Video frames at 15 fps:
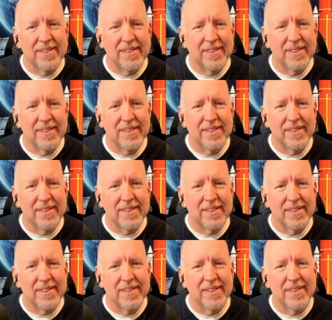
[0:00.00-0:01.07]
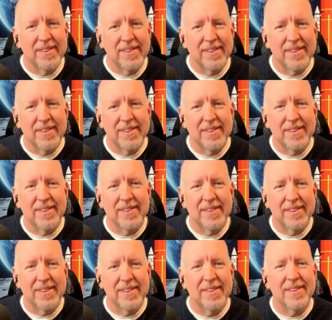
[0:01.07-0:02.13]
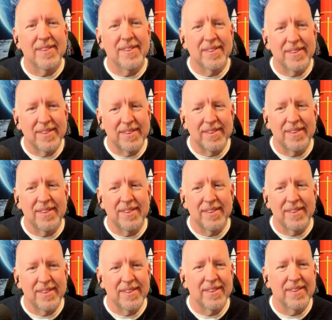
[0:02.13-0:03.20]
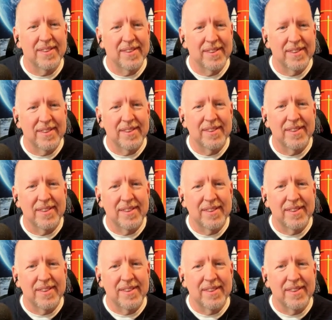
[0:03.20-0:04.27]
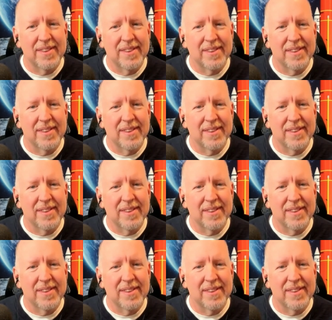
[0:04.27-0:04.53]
The person shown says nothing.